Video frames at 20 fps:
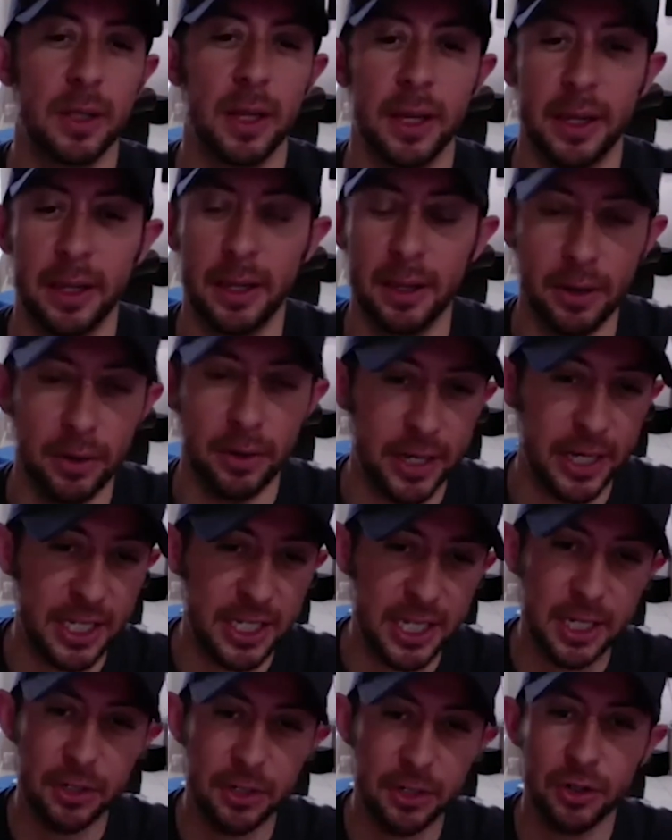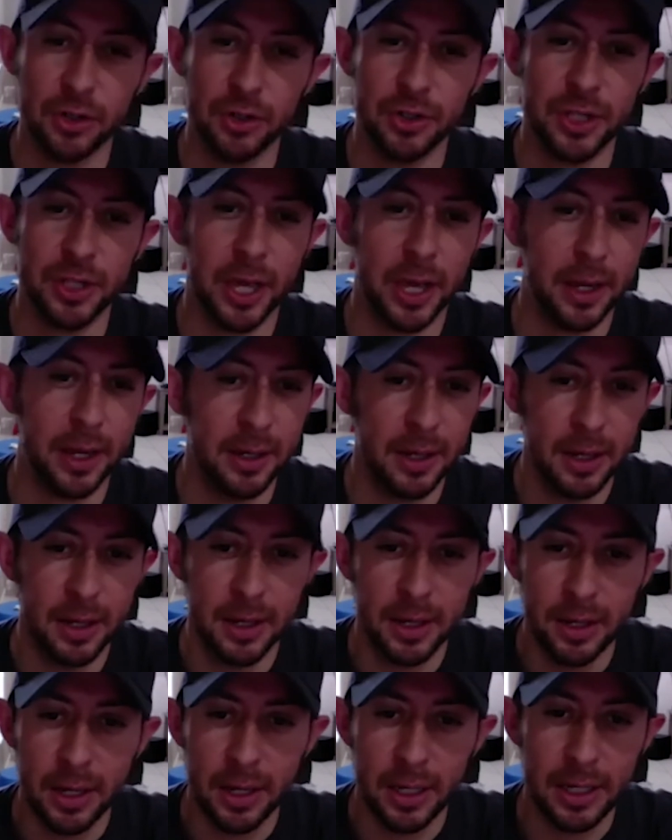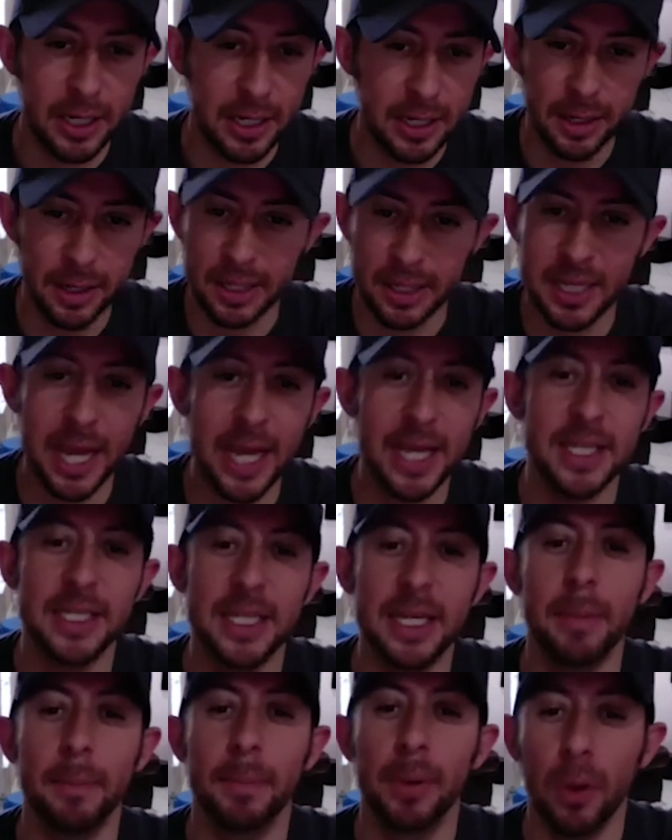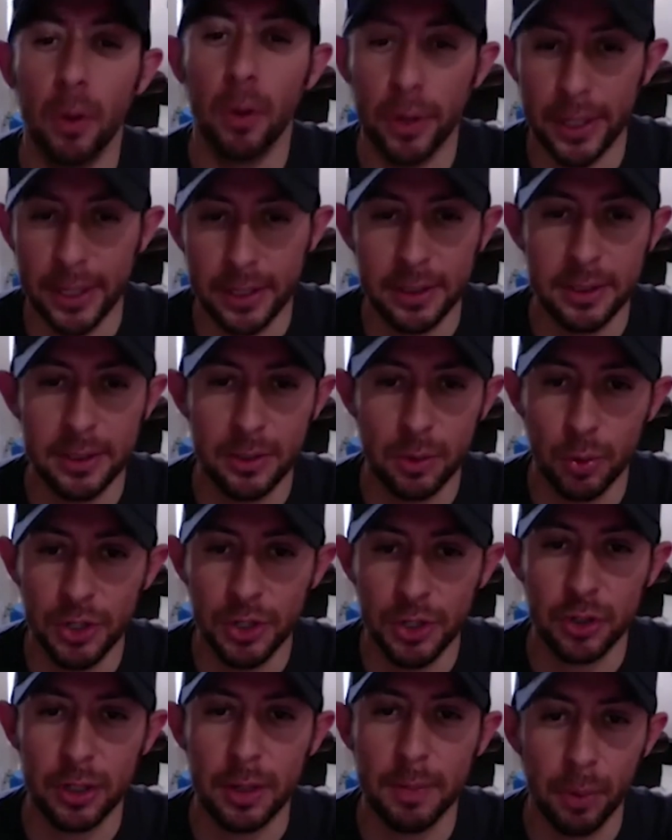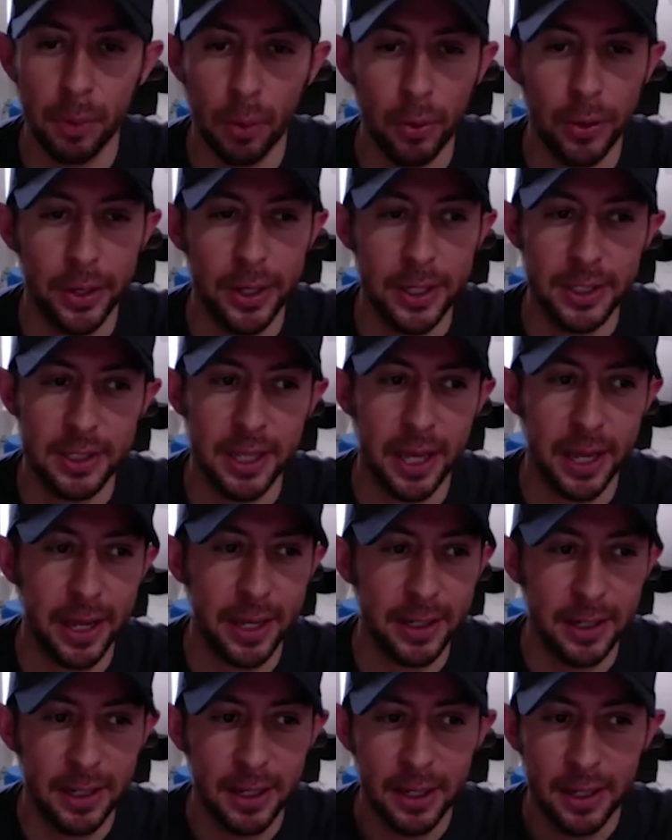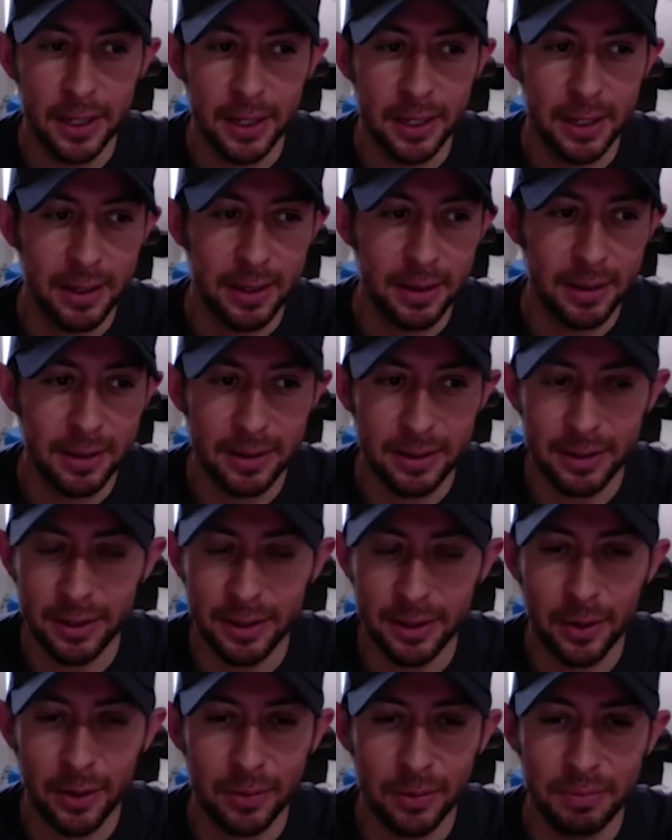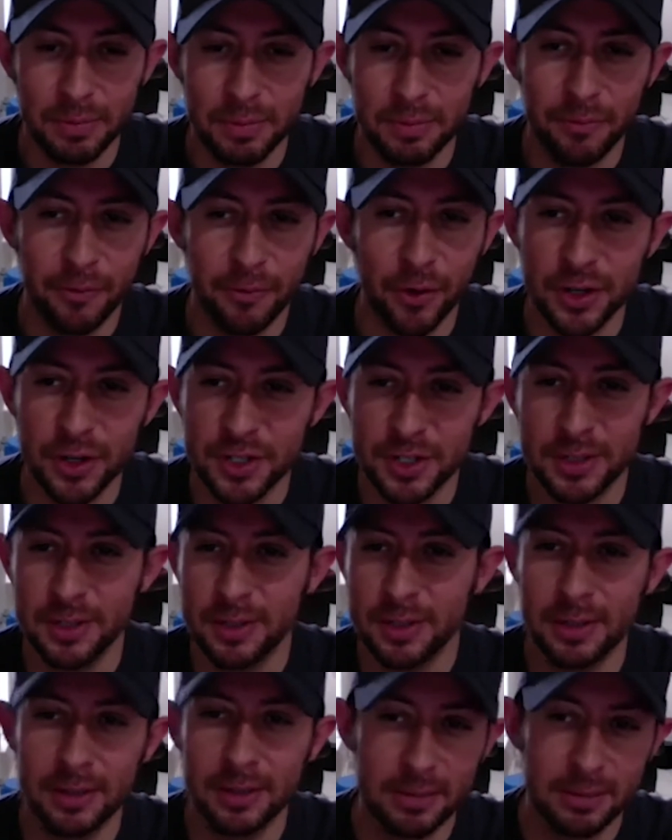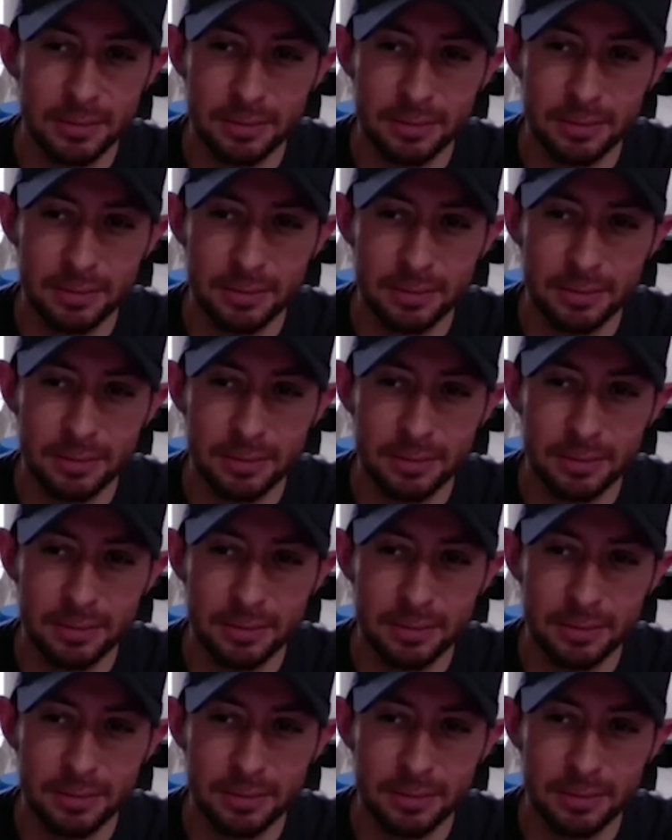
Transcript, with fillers: Like, you know, any teachers that, any SISD employees, school district employees that, you know, first